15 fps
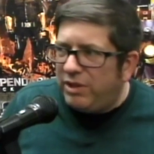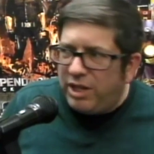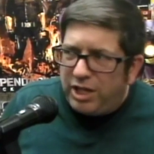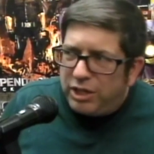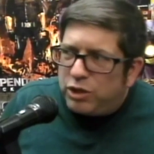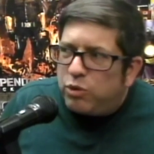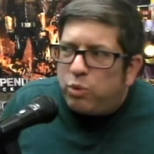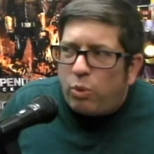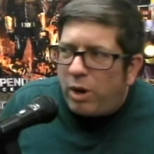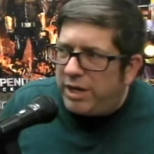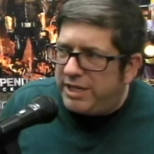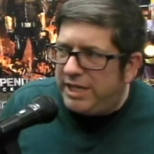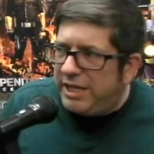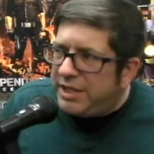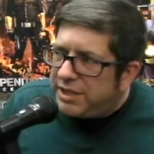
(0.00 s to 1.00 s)
the
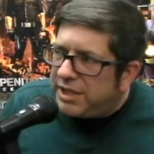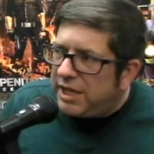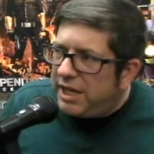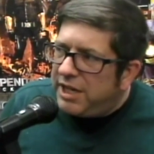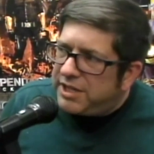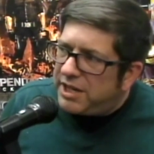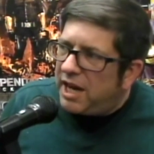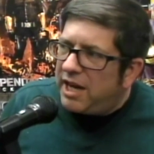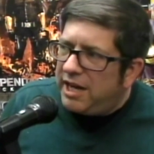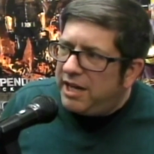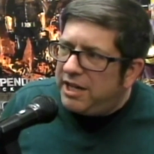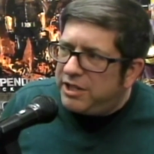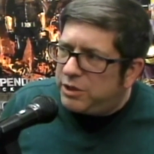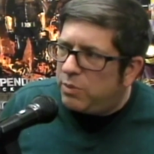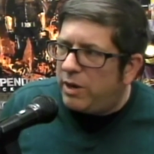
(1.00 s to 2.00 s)
20s in
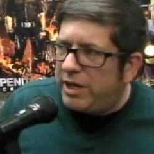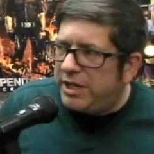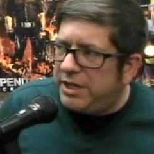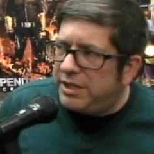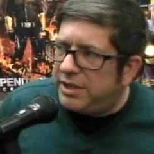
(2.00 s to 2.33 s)
his 20s.